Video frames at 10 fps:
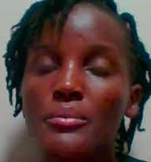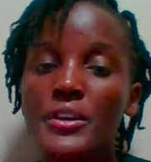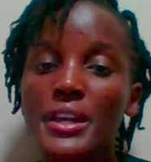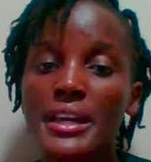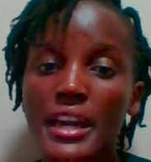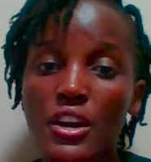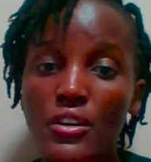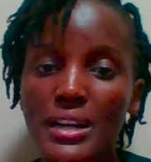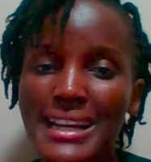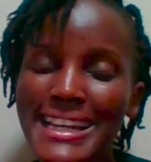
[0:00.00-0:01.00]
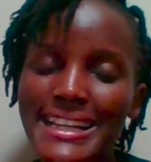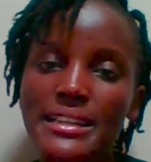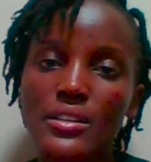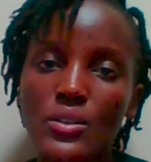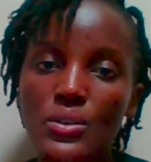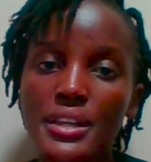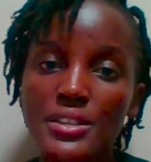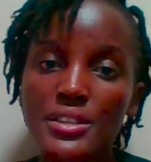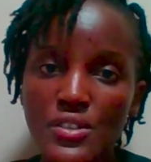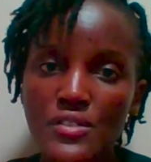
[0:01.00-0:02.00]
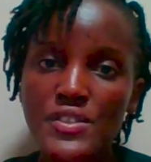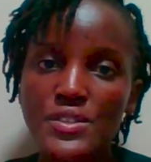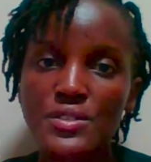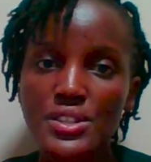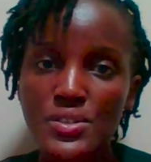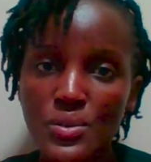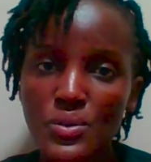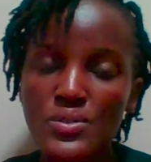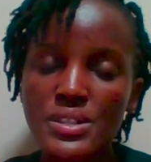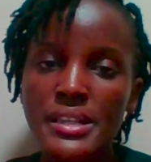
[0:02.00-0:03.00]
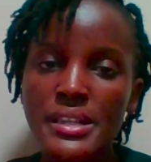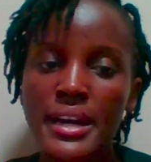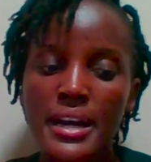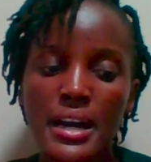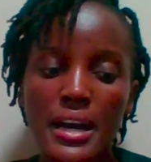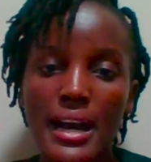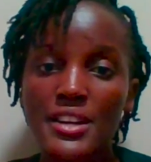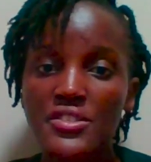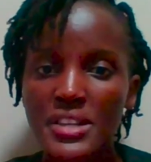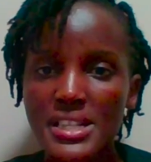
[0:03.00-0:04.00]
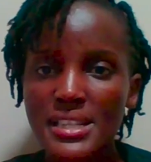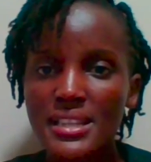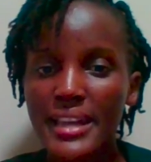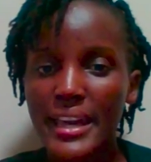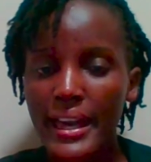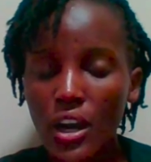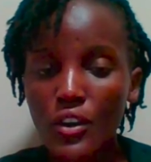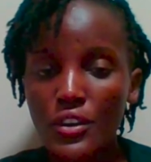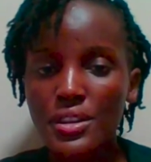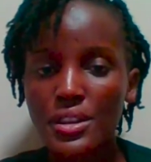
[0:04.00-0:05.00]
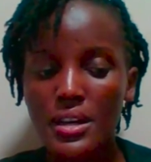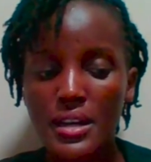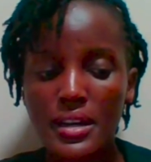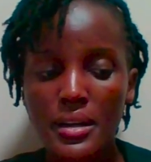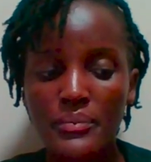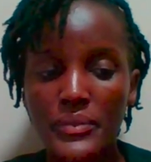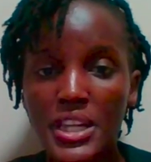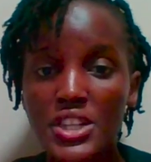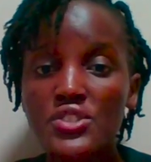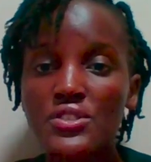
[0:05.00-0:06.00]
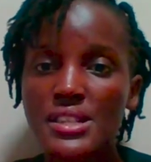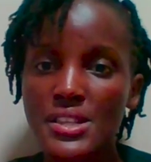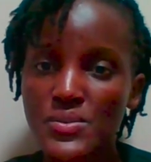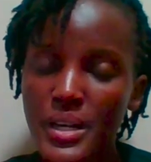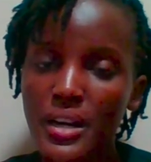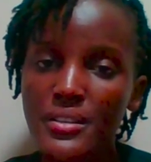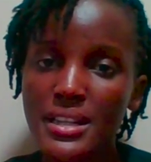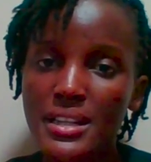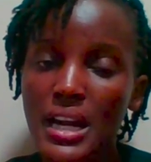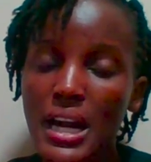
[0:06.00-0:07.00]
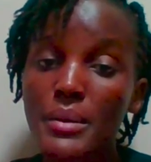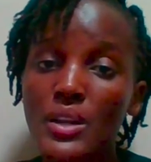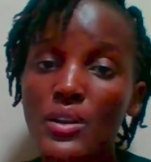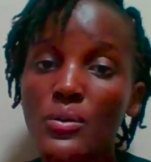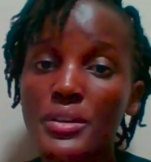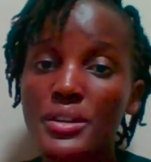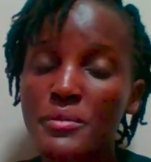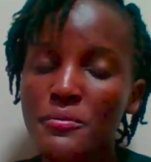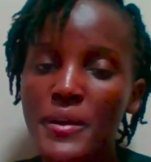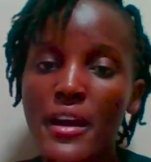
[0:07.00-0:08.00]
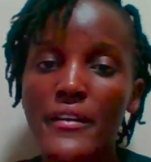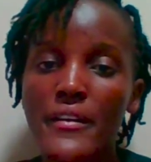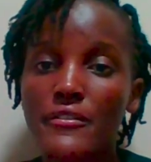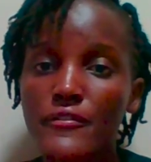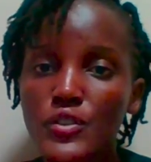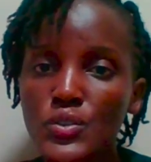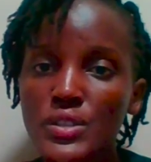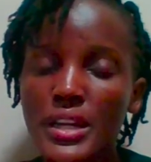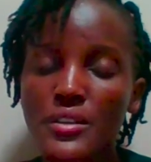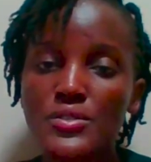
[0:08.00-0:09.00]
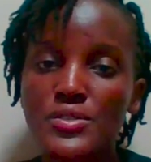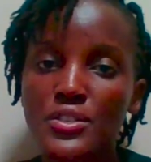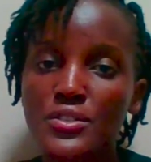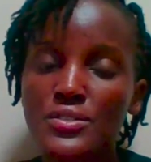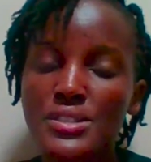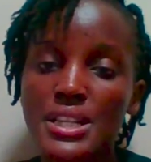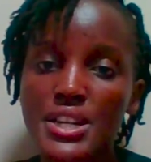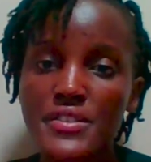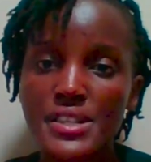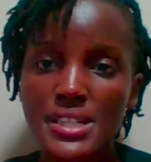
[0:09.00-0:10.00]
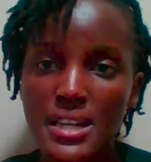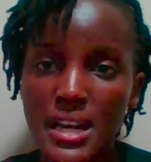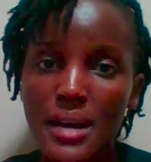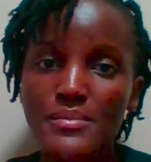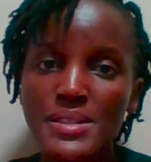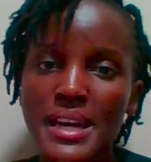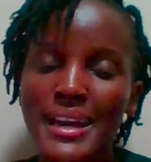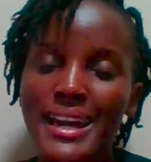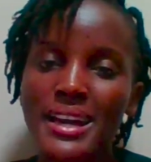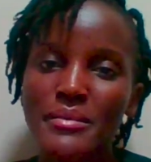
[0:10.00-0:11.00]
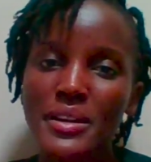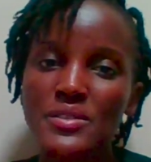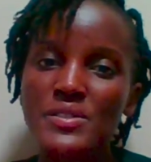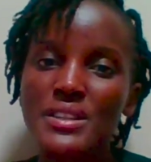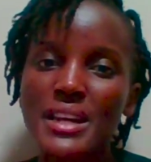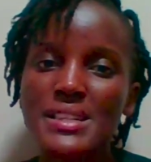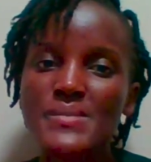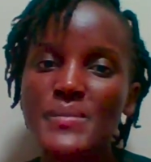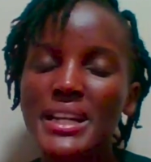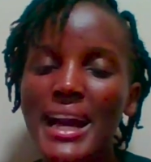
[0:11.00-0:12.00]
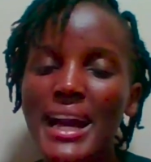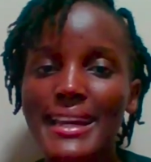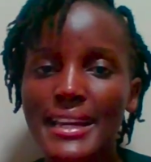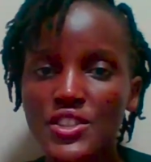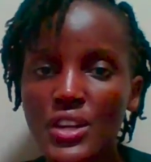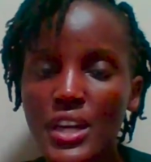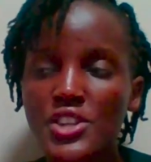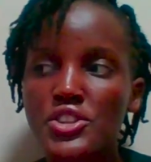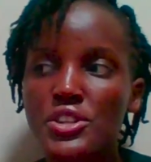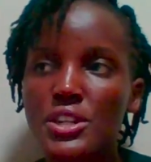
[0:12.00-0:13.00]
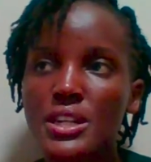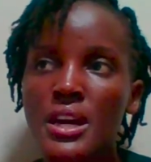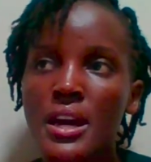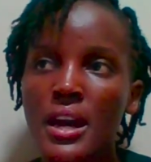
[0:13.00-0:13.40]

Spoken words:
bringing clean cooking stoves to the schools, addressing the health issues as well that come along with preparing food and also using kerosene lamps. But also it has been an education